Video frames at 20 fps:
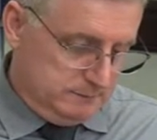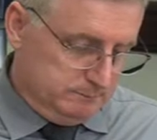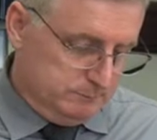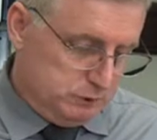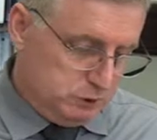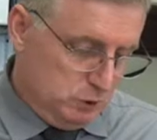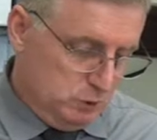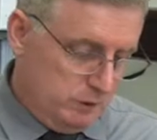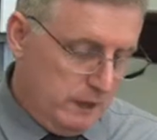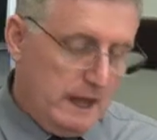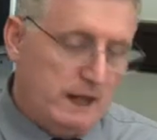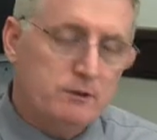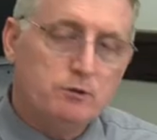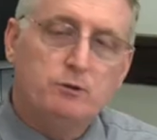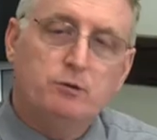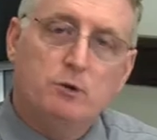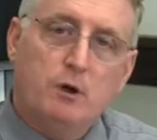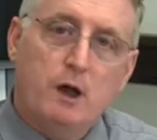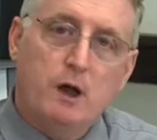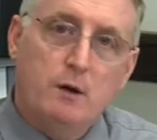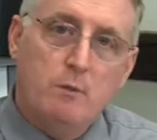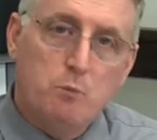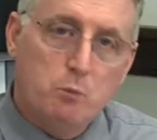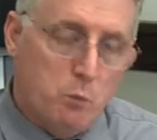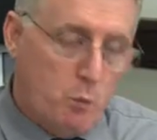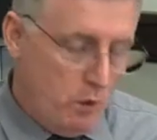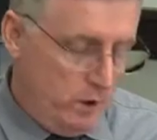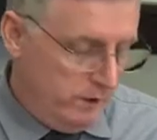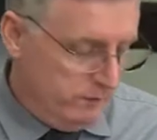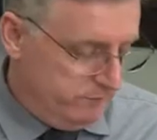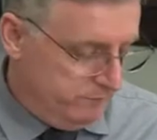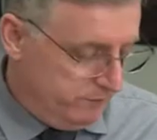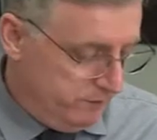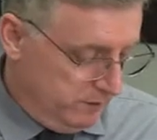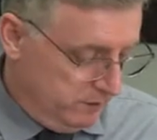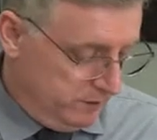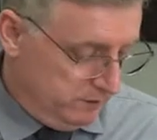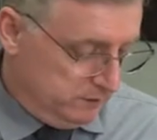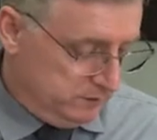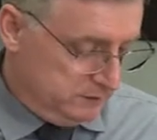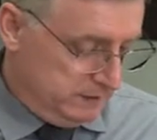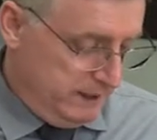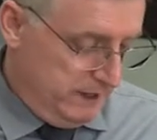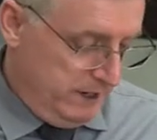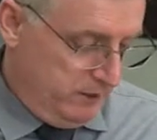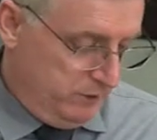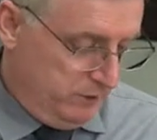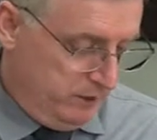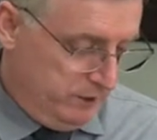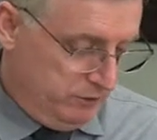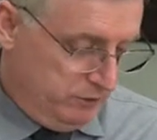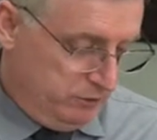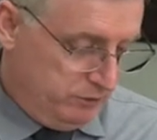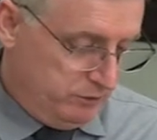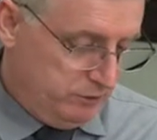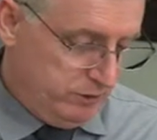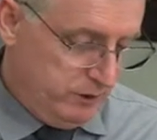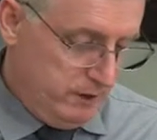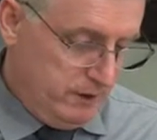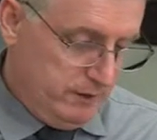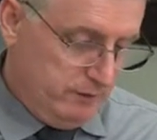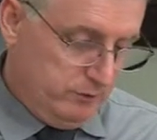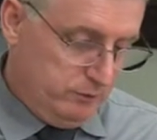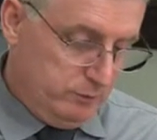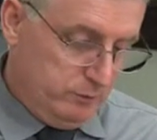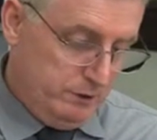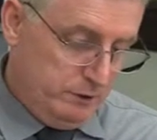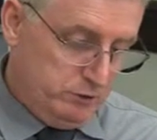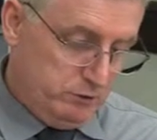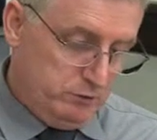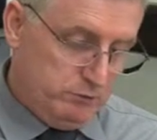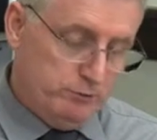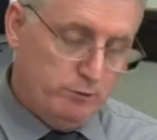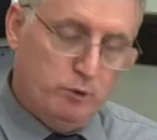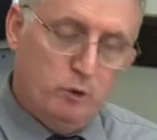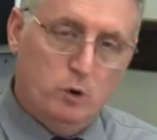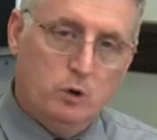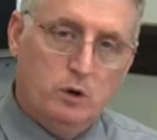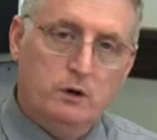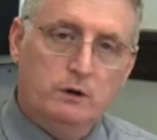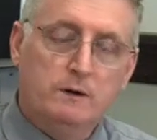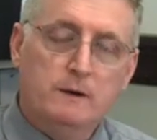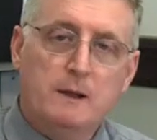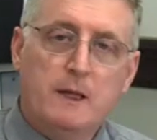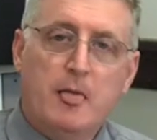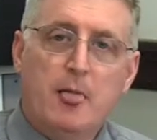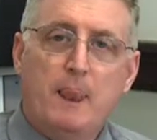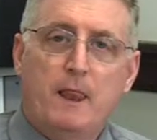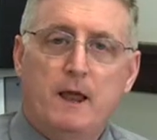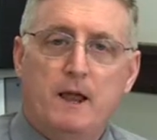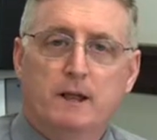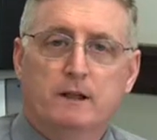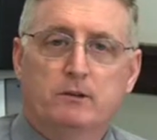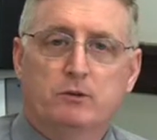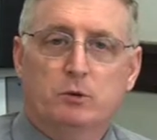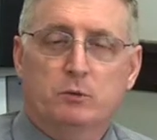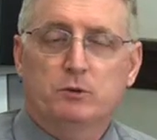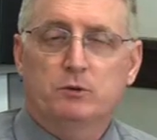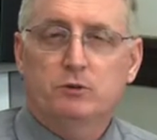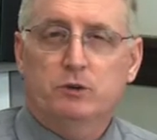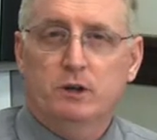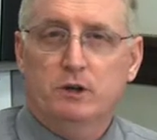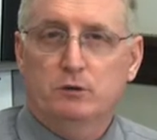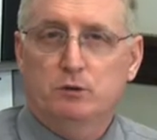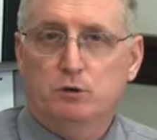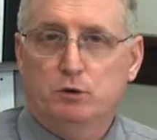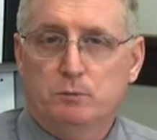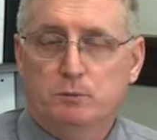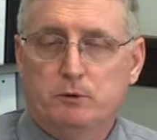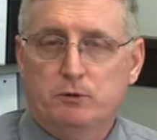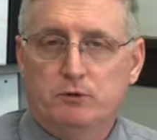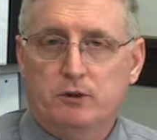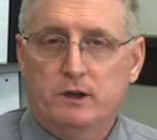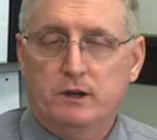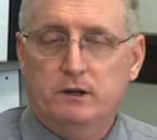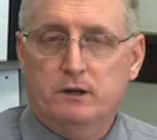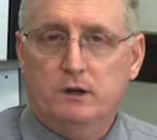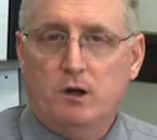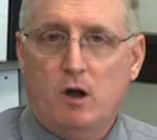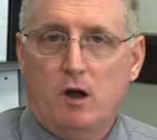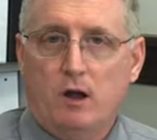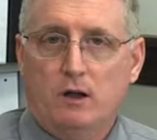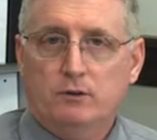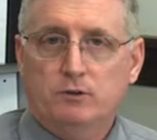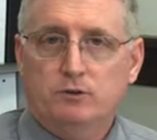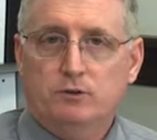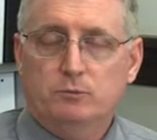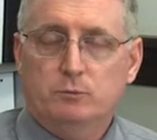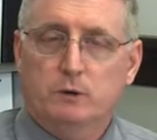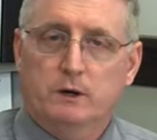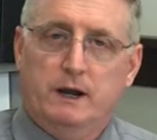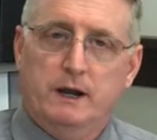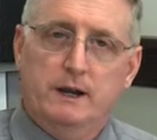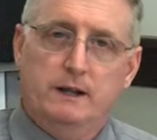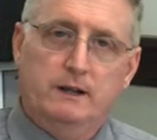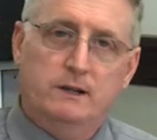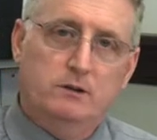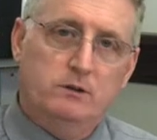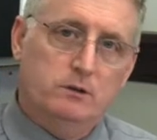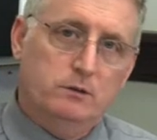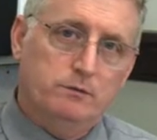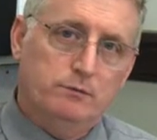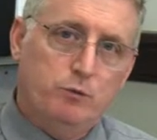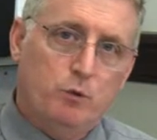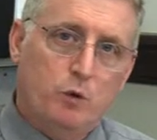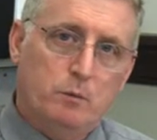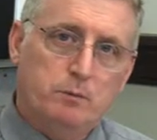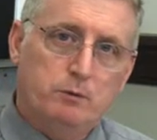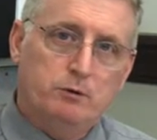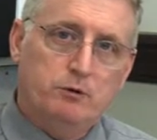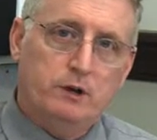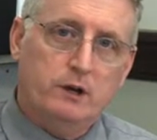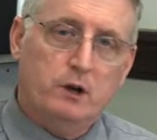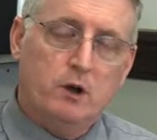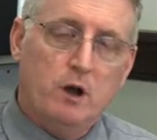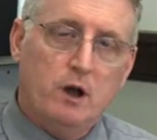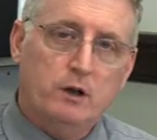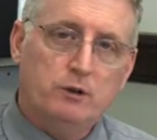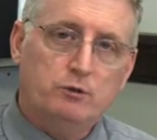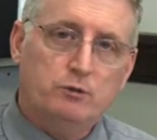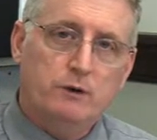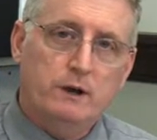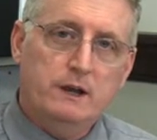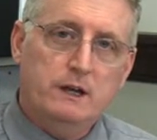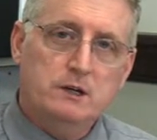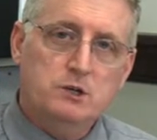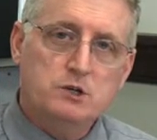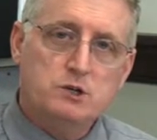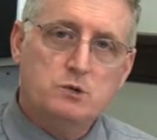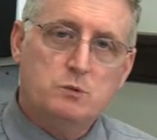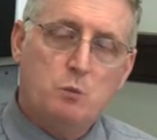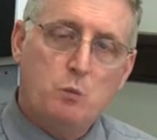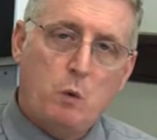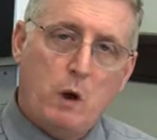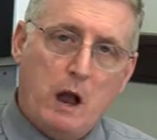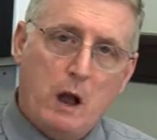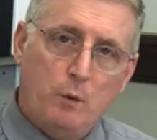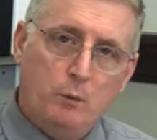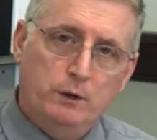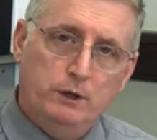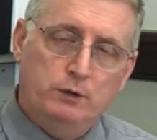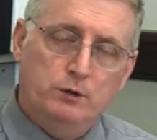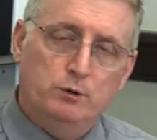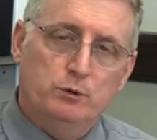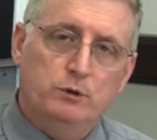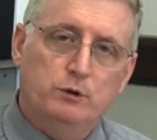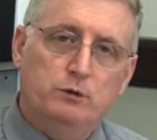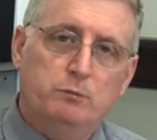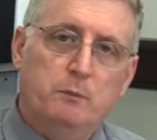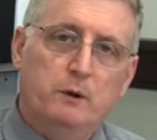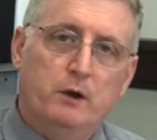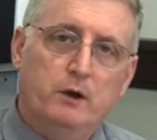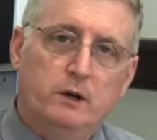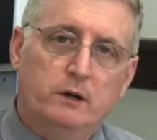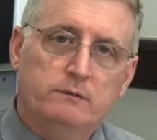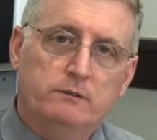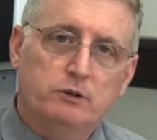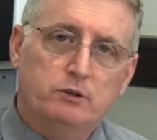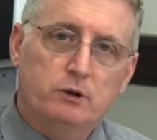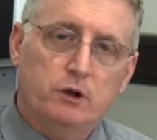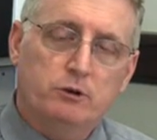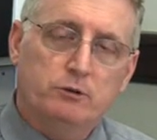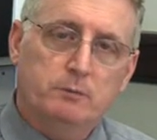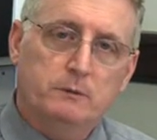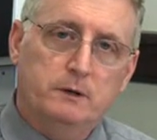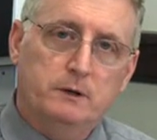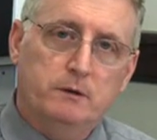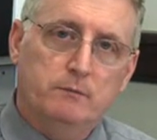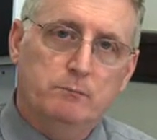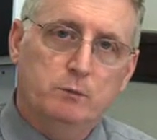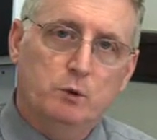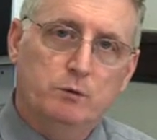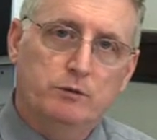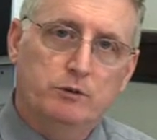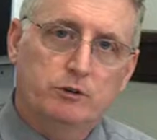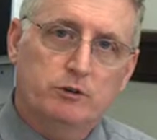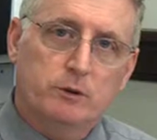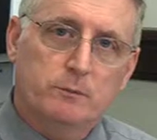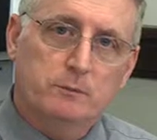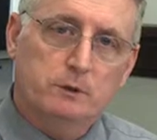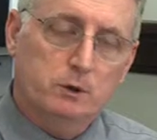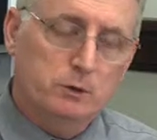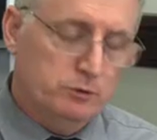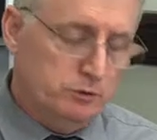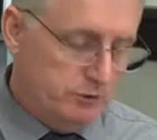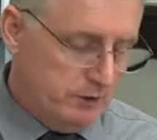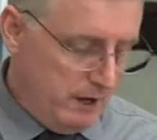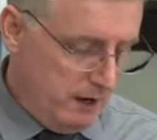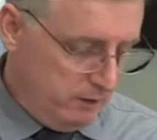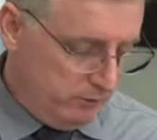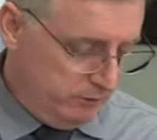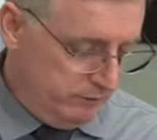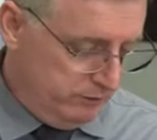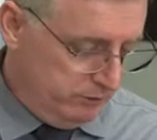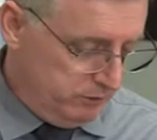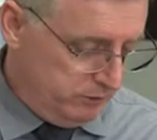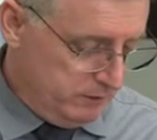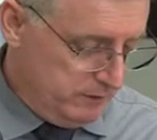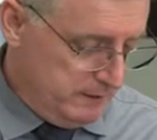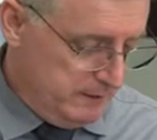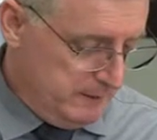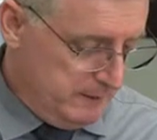So that's one of the areas, the reason for. And so instead of 2% cost, we're getting into the 4% cost range while we do this period of adjustment of moving some of those salaries.